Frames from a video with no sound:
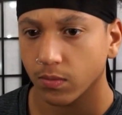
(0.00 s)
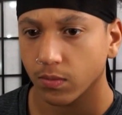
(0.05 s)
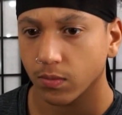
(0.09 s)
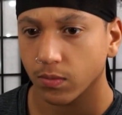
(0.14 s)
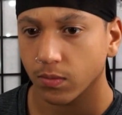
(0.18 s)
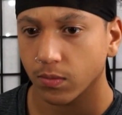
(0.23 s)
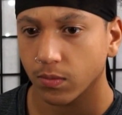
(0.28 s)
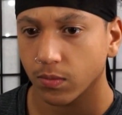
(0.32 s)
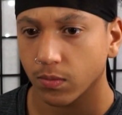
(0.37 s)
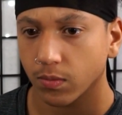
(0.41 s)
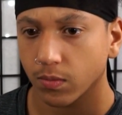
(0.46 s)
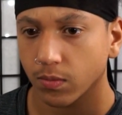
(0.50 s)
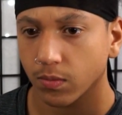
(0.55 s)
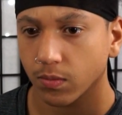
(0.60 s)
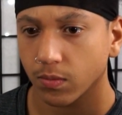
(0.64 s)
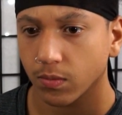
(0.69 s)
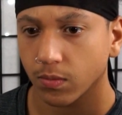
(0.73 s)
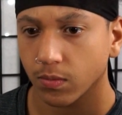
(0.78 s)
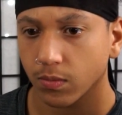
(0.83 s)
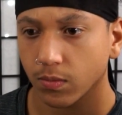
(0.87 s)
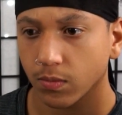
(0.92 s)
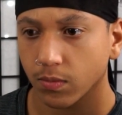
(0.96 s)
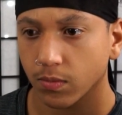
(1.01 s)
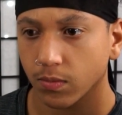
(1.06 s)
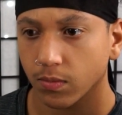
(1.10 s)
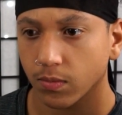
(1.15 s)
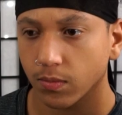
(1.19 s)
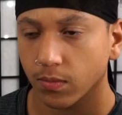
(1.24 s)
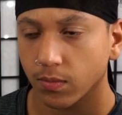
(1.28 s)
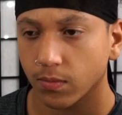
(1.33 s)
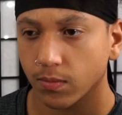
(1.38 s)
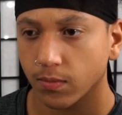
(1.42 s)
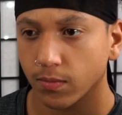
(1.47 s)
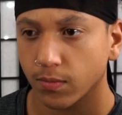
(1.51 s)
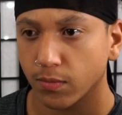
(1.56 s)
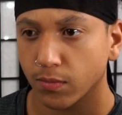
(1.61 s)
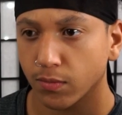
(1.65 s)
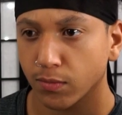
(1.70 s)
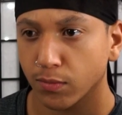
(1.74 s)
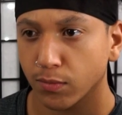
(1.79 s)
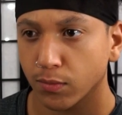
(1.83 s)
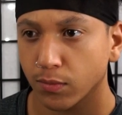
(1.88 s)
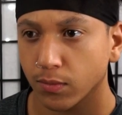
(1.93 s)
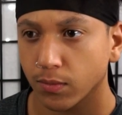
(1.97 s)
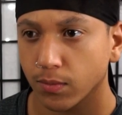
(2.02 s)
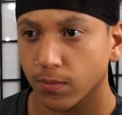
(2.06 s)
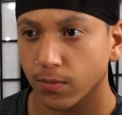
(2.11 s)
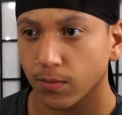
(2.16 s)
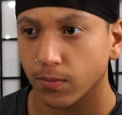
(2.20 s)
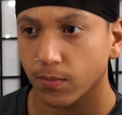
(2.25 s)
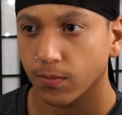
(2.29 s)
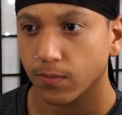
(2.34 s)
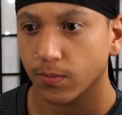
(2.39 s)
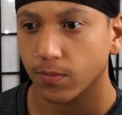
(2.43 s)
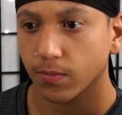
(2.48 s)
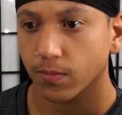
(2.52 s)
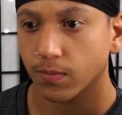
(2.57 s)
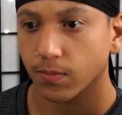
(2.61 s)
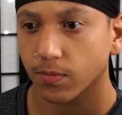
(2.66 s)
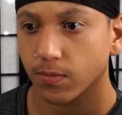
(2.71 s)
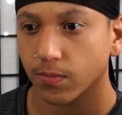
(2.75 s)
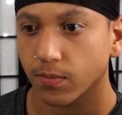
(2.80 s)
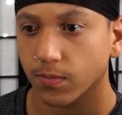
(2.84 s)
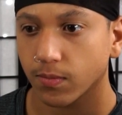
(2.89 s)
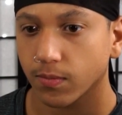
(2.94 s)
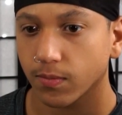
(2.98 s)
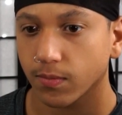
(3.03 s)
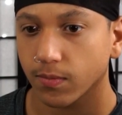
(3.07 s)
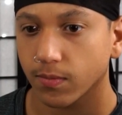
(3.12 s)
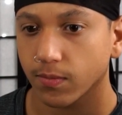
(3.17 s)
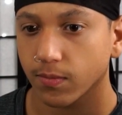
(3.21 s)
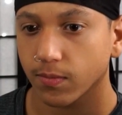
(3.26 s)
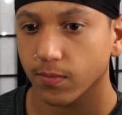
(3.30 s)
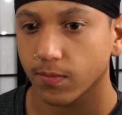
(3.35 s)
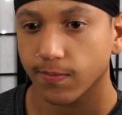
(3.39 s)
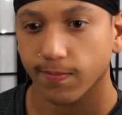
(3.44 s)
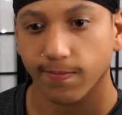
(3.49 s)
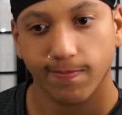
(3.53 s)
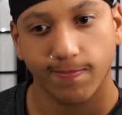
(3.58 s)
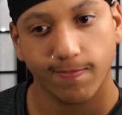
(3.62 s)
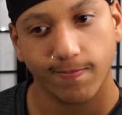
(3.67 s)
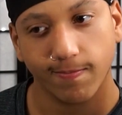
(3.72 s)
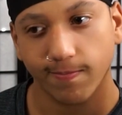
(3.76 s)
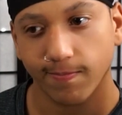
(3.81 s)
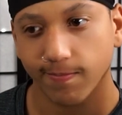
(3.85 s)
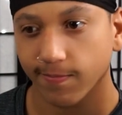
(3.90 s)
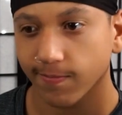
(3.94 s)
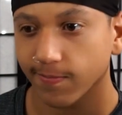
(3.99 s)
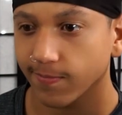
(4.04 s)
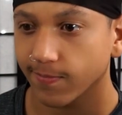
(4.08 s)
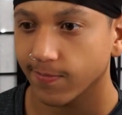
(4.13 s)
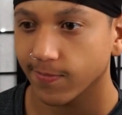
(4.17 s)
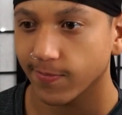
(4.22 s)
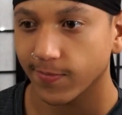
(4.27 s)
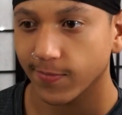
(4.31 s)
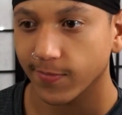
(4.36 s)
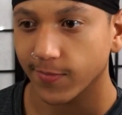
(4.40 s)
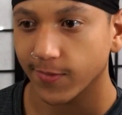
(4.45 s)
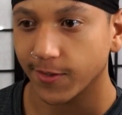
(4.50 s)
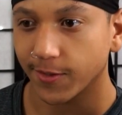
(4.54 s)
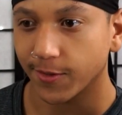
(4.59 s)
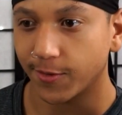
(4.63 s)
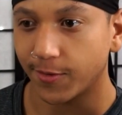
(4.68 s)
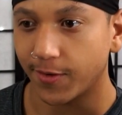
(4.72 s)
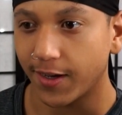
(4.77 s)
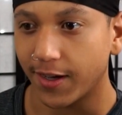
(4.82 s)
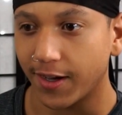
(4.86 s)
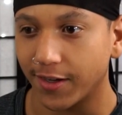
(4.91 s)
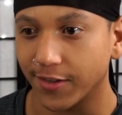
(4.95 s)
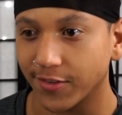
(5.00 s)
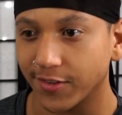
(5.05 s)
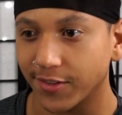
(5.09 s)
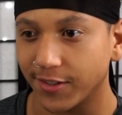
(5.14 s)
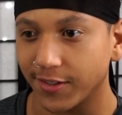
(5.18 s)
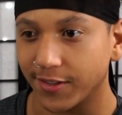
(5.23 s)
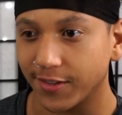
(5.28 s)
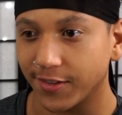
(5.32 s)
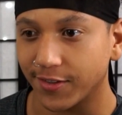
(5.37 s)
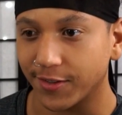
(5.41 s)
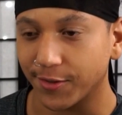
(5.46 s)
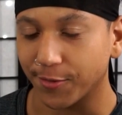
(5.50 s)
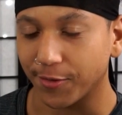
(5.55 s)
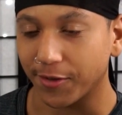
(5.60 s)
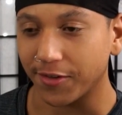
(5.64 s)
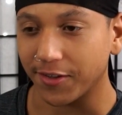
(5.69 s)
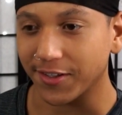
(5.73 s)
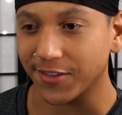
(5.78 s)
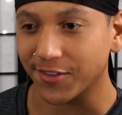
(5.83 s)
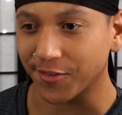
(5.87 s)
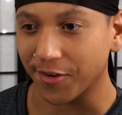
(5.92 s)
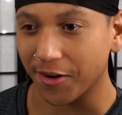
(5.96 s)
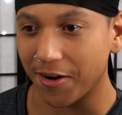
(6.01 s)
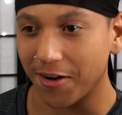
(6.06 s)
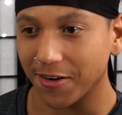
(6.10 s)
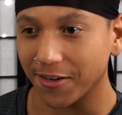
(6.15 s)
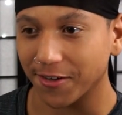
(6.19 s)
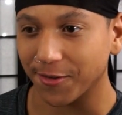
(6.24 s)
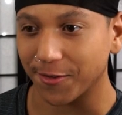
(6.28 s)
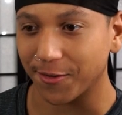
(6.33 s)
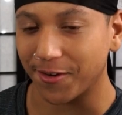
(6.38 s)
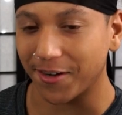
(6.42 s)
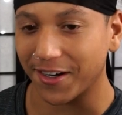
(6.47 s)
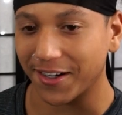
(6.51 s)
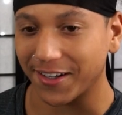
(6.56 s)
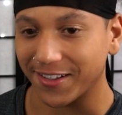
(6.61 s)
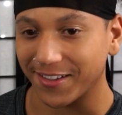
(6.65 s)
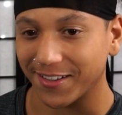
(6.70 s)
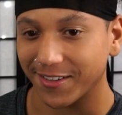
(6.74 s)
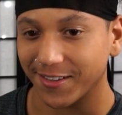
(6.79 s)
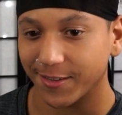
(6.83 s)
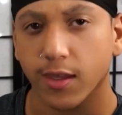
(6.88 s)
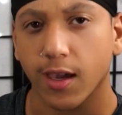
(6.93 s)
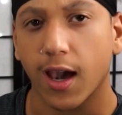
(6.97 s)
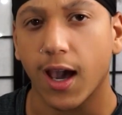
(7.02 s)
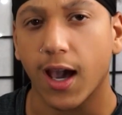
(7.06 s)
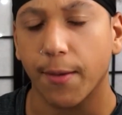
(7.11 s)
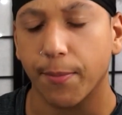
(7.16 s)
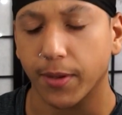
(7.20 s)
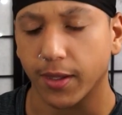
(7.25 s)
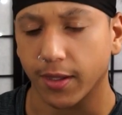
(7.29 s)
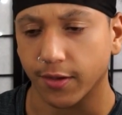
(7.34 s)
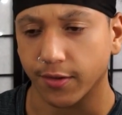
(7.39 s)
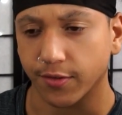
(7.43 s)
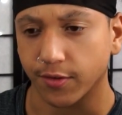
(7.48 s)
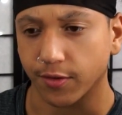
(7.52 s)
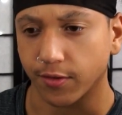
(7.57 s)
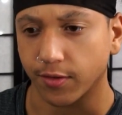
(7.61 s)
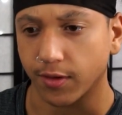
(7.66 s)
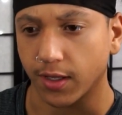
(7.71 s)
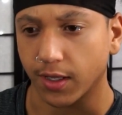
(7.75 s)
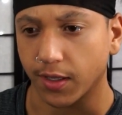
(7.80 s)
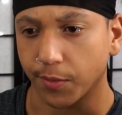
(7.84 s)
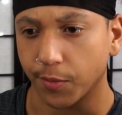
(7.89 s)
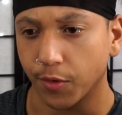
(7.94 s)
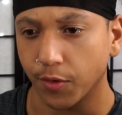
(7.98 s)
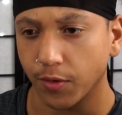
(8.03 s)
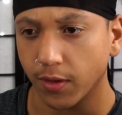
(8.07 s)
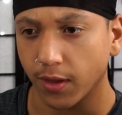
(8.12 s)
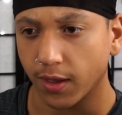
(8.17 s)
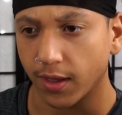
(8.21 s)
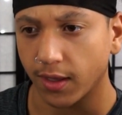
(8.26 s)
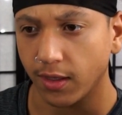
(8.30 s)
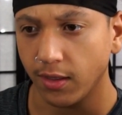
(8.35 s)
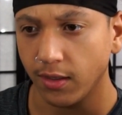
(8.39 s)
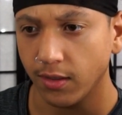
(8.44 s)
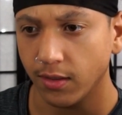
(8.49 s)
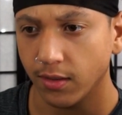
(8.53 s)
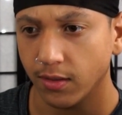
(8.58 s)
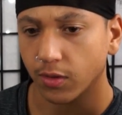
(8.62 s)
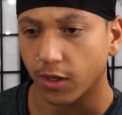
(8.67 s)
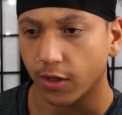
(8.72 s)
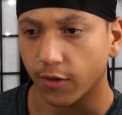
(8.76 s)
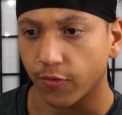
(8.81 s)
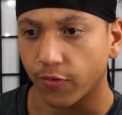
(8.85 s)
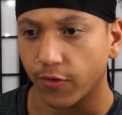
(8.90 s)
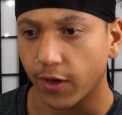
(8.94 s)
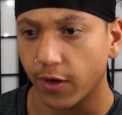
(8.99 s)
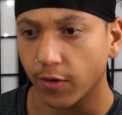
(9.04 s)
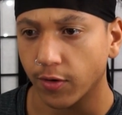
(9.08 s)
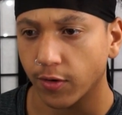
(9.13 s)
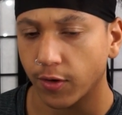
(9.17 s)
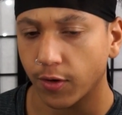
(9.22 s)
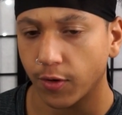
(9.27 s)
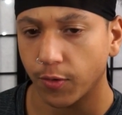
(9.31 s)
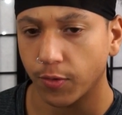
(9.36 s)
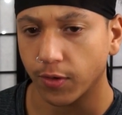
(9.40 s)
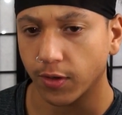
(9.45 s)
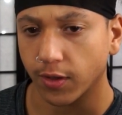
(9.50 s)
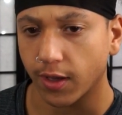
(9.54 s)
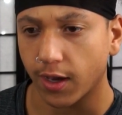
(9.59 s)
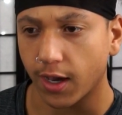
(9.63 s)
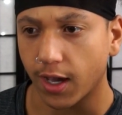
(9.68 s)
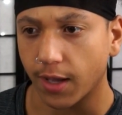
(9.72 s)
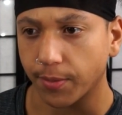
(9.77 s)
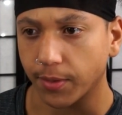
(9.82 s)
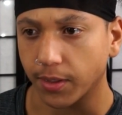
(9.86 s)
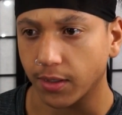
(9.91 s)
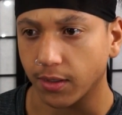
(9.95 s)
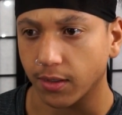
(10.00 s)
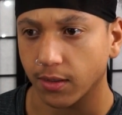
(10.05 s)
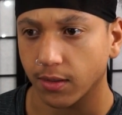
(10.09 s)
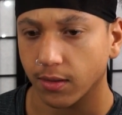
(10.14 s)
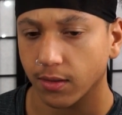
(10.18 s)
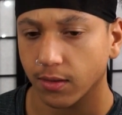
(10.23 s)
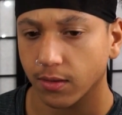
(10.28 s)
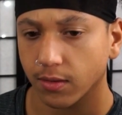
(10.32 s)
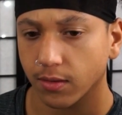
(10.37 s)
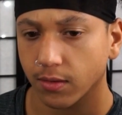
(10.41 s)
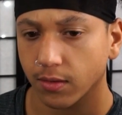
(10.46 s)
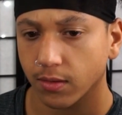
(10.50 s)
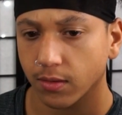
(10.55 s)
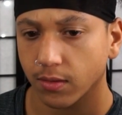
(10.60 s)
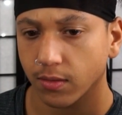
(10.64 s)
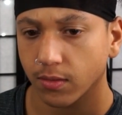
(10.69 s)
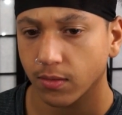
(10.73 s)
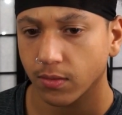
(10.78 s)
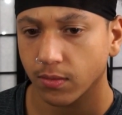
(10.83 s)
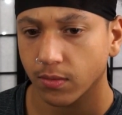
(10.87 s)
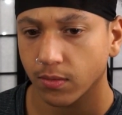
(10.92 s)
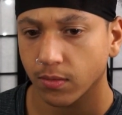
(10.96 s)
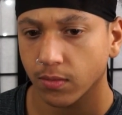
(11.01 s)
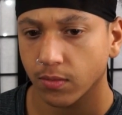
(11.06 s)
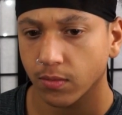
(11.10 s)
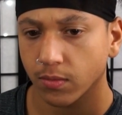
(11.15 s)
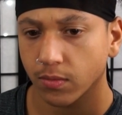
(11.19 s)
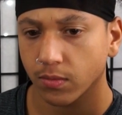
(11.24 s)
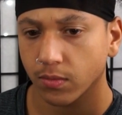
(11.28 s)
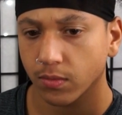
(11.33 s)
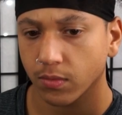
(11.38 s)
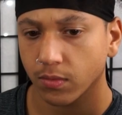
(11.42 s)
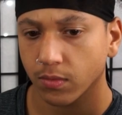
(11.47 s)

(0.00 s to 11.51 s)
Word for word: You've made it perfectly clear that you don't think any of us come close to you, Gabi. Oh, wow. She, she really strong or what? Gabi is her name. Okay. We got Falco and Gabi. Our grades, Udo.